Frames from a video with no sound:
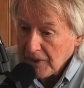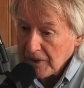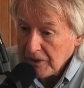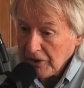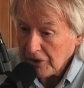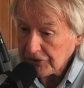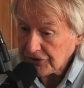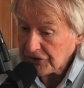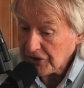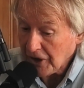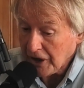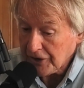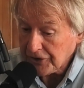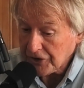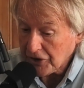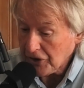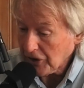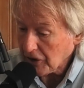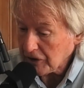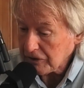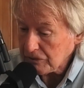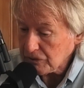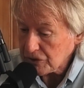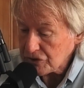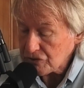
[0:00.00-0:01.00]
Not saying the
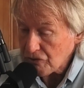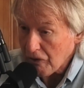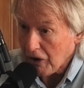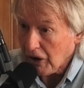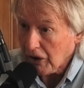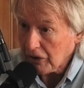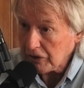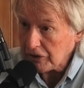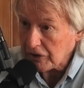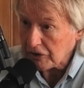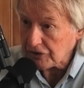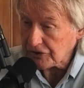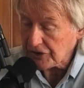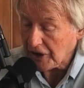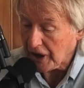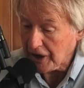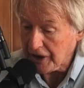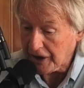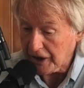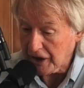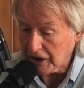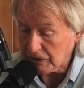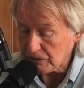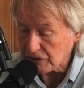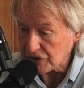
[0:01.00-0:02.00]
doctor was wrong, not saying
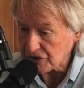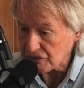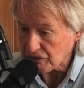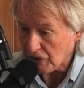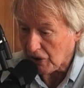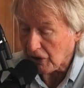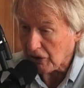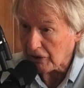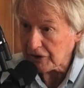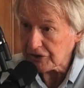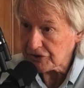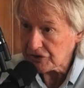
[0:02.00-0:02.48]
Ian was wrong.